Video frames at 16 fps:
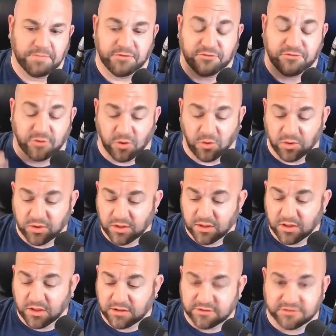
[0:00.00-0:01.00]
So
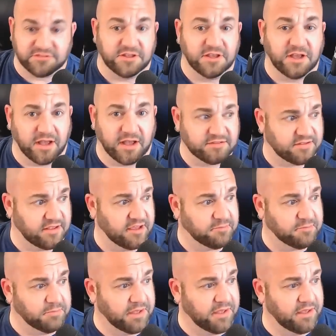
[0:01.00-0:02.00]
you'll see guys
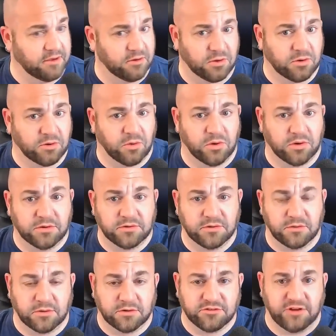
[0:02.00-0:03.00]
like me or, or,
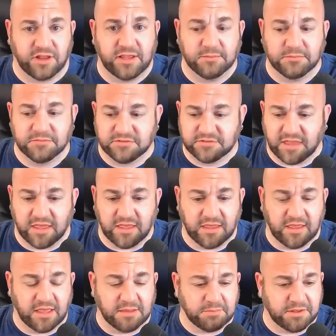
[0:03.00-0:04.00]
or James,
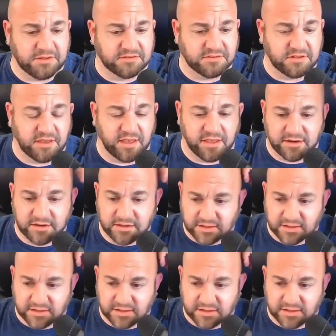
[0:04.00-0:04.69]
KE8PZN